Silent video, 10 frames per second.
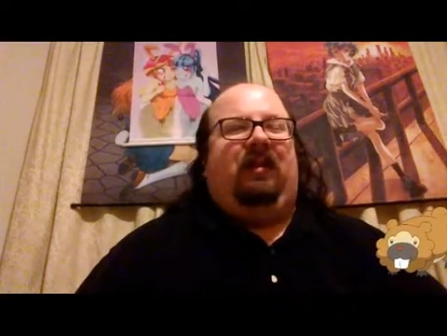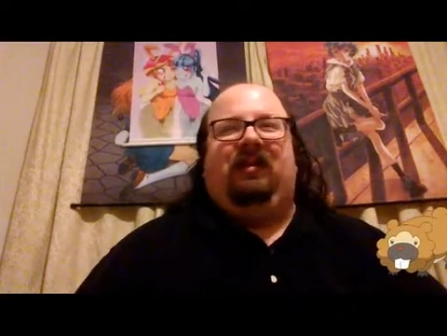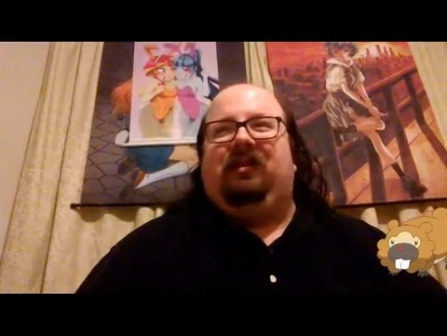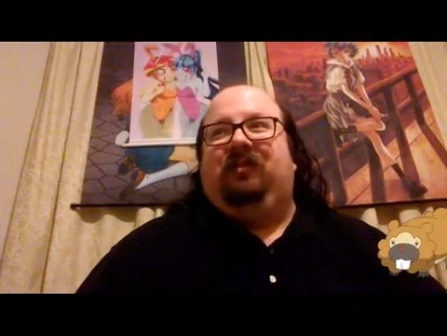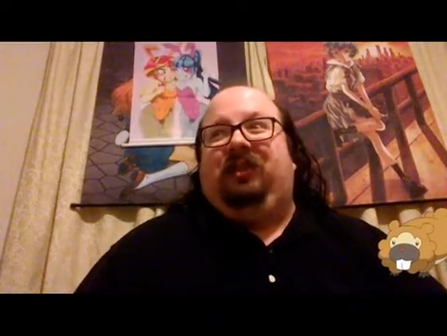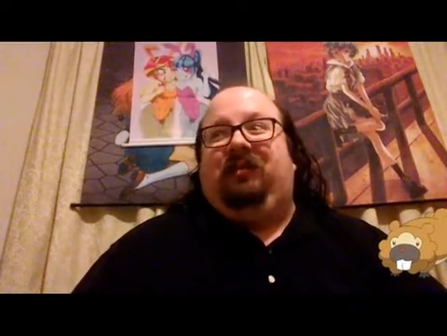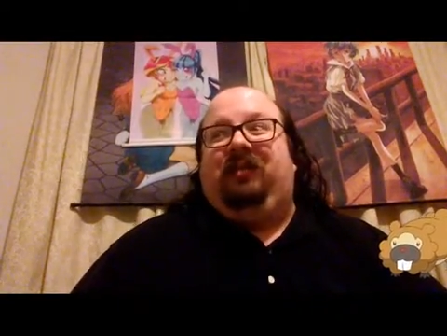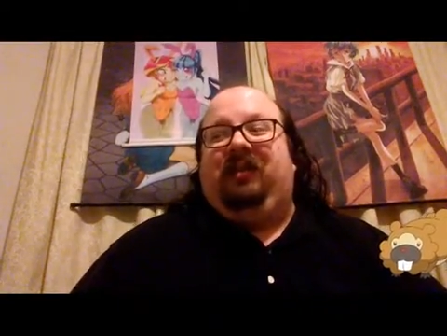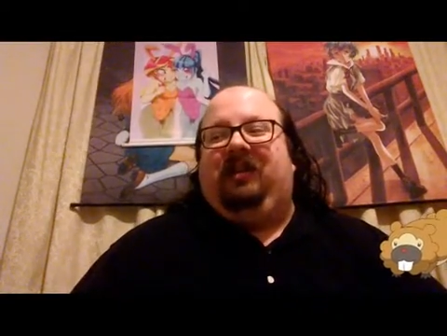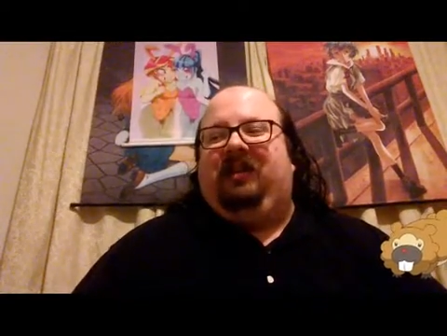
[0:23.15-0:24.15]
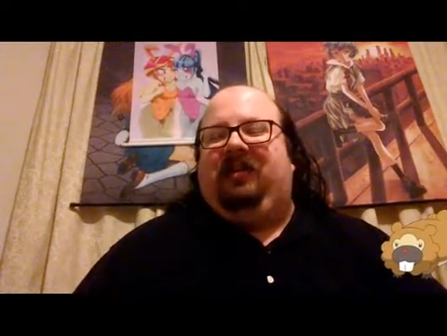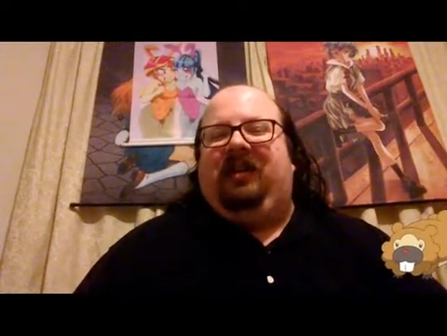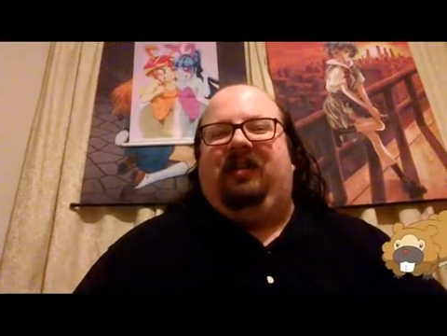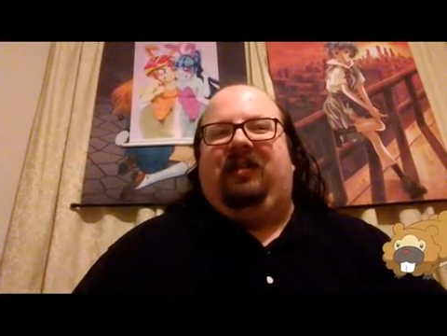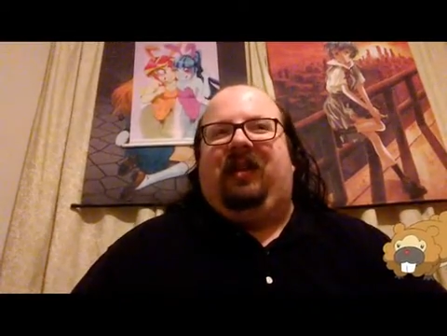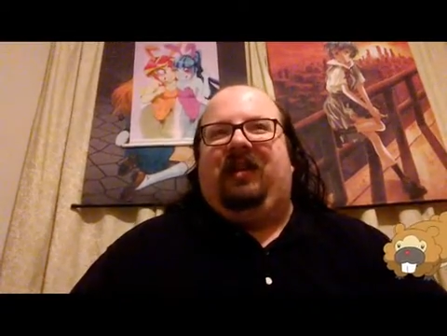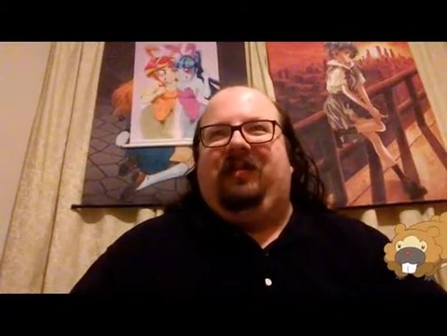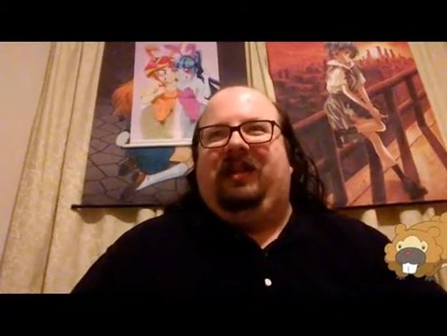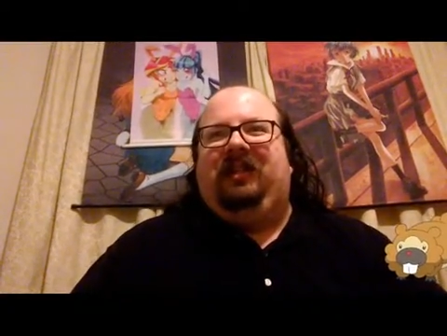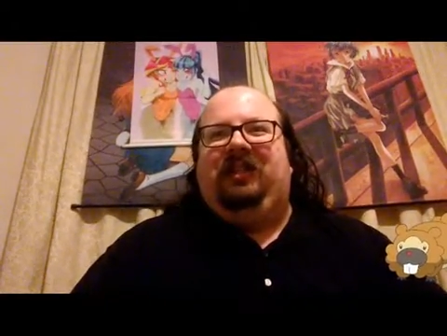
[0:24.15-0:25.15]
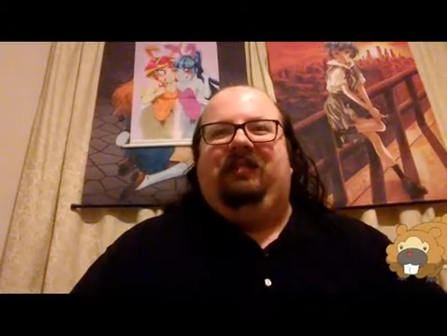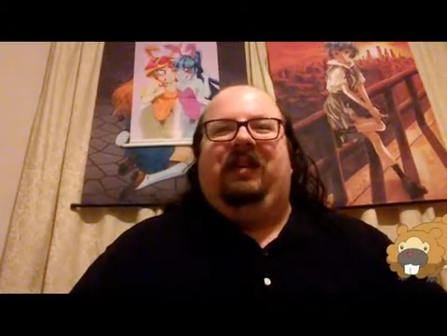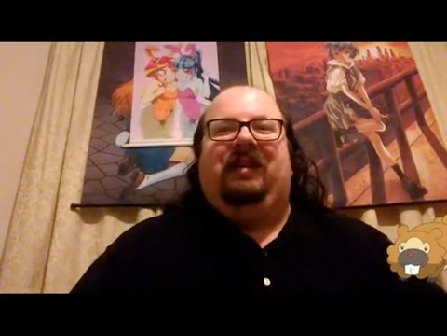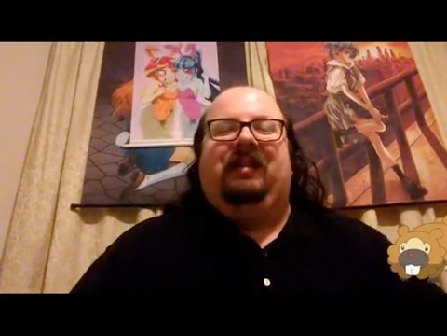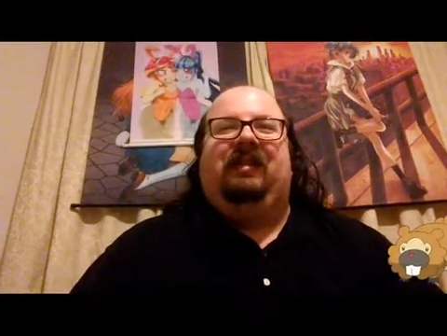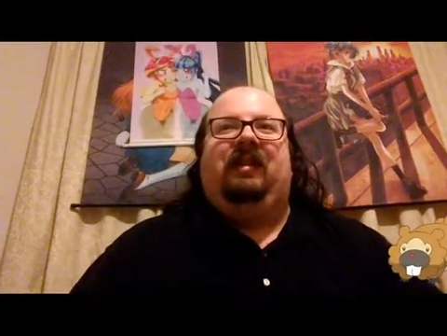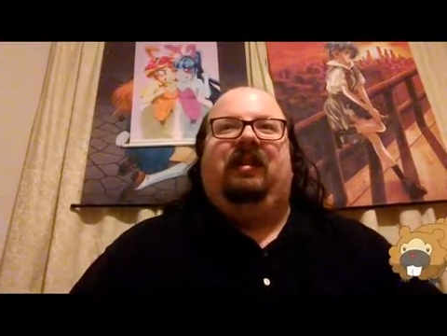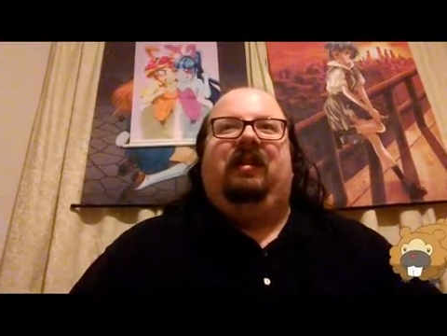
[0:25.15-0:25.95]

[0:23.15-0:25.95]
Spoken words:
also wish I really knew how to do animation, because